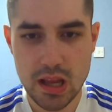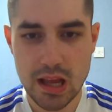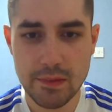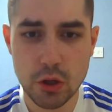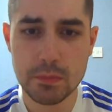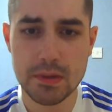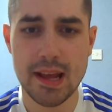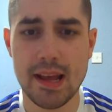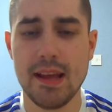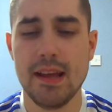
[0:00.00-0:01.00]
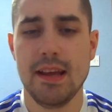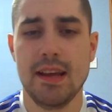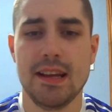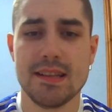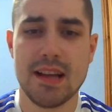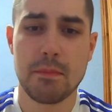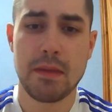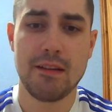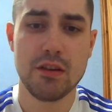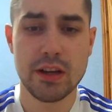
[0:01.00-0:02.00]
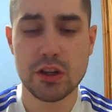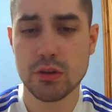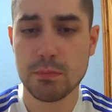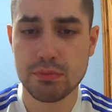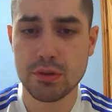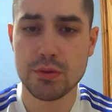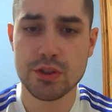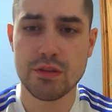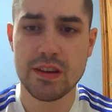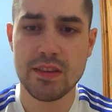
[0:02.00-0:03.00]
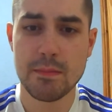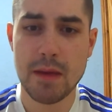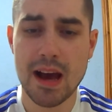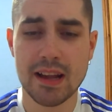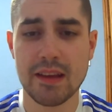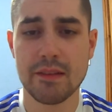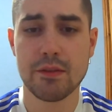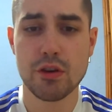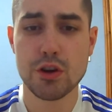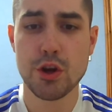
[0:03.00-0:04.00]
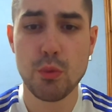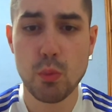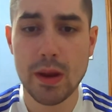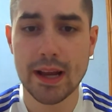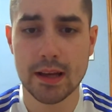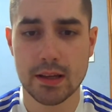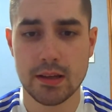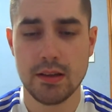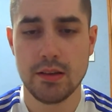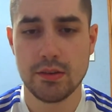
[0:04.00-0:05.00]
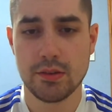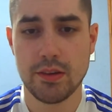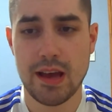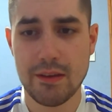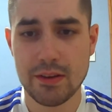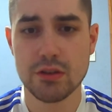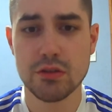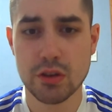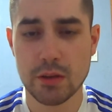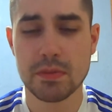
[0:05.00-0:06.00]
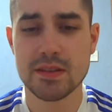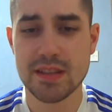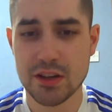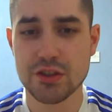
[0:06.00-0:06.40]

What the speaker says: And the update is that apparently Club Bruges are in the market for a new winger. So they're having a look at potential